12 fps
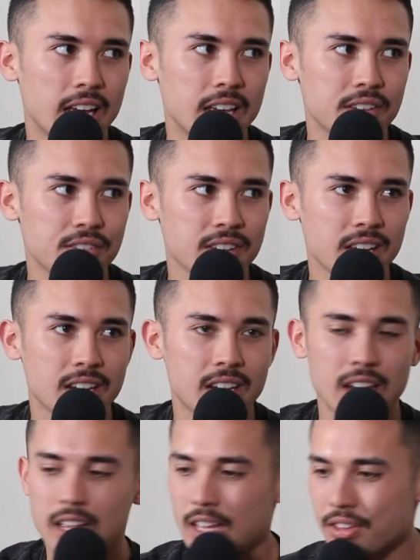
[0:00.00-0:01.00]
Isn't it?
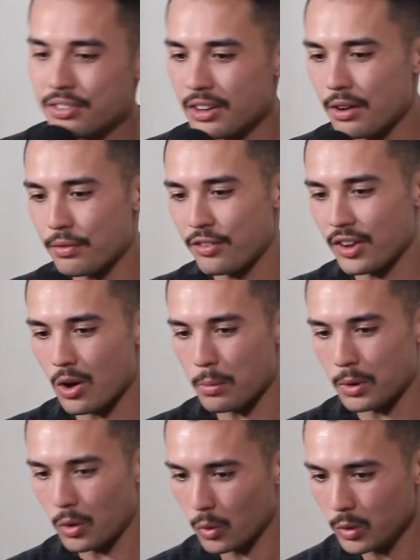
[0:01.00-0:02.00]
Isn't it
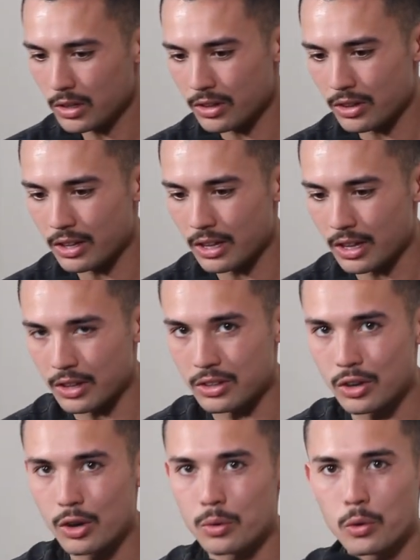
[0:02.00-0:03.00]
phenomenal? The
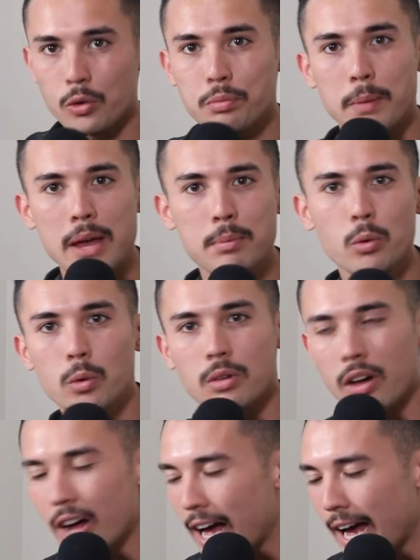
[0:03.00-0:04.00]
new rules.
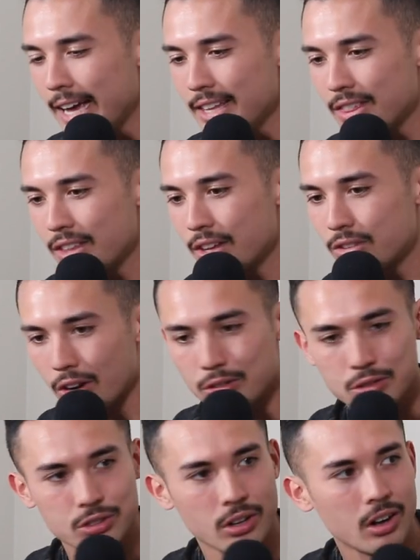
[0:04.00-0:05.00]
People, I hate the
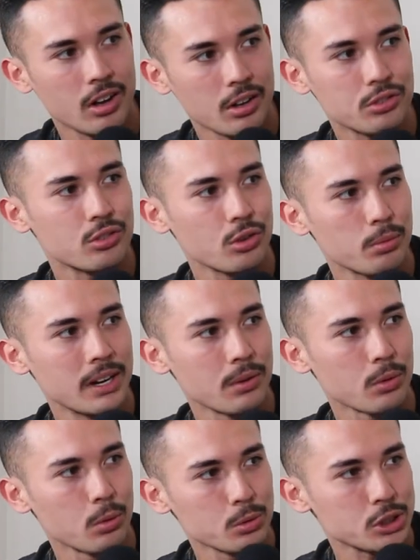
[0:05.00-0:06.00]
don't oh, too many
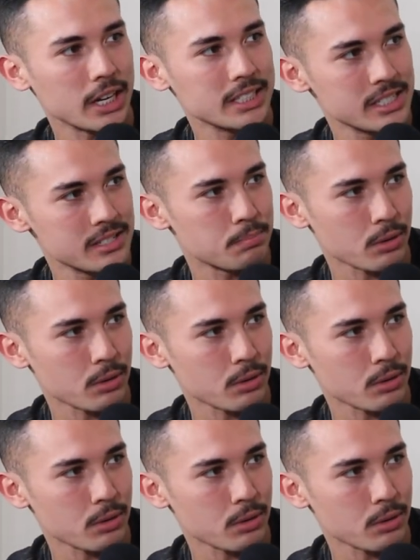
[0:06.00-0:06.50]
rule changes